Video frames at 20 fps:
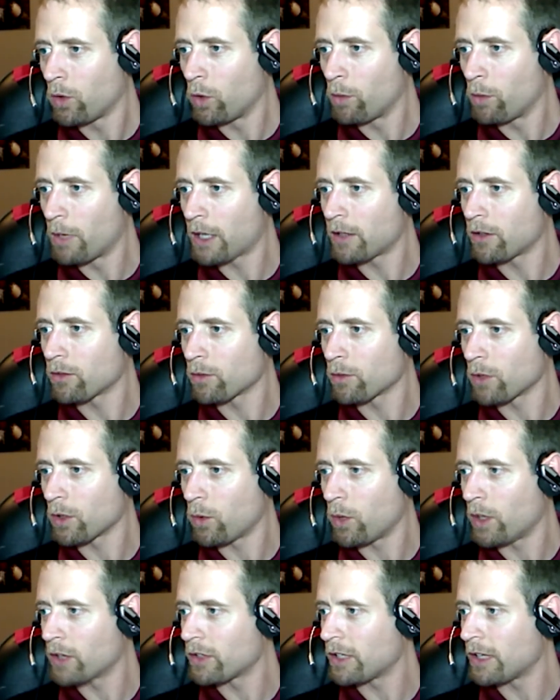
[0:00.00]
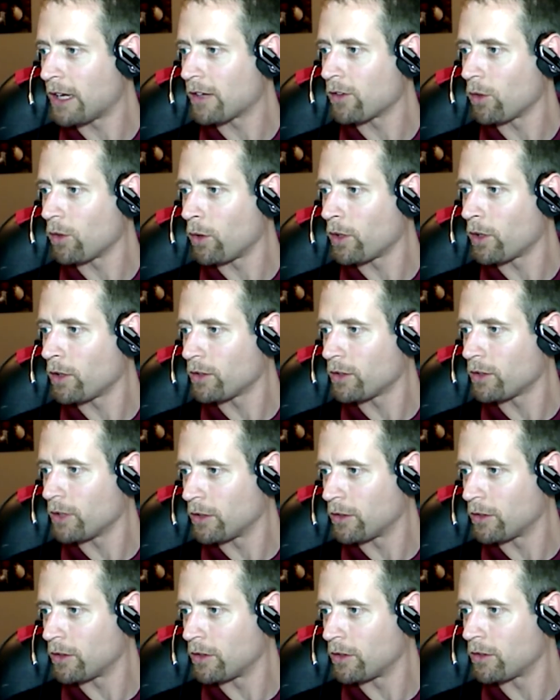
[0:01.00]
We make this request as loyal
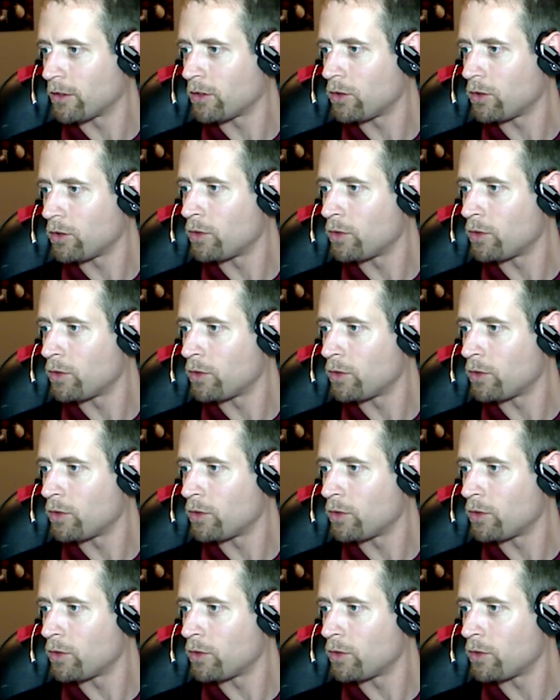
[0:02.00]
citizens